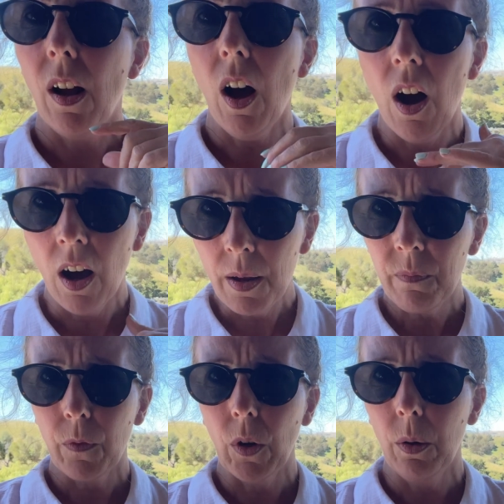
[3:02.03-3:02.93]
I'm
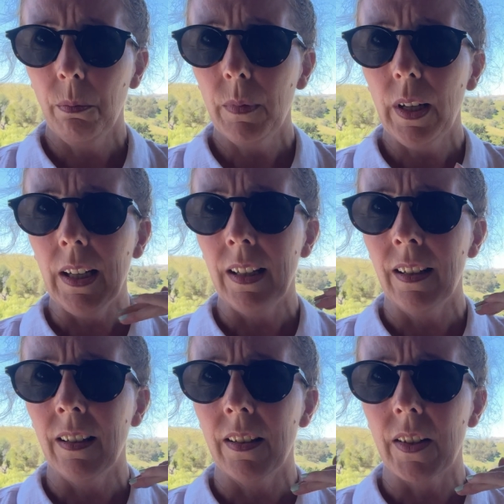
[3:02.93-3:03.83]
from
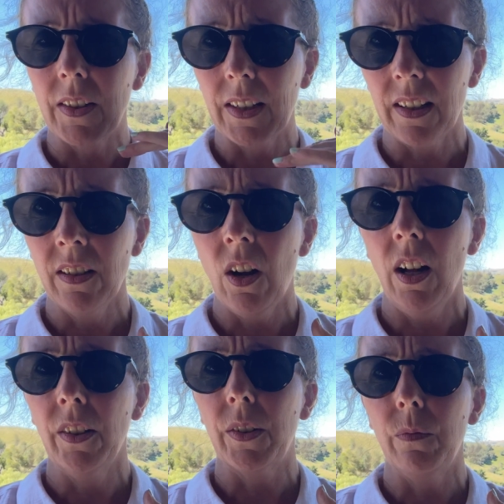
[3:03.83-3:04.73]
in the Southern
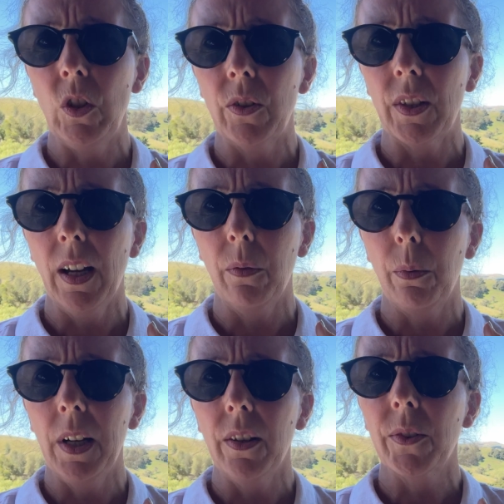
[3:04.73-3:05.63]
Highlands of New South
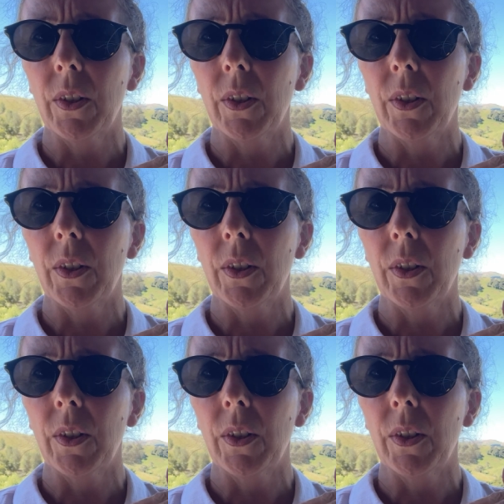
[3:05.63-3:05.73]
Wales.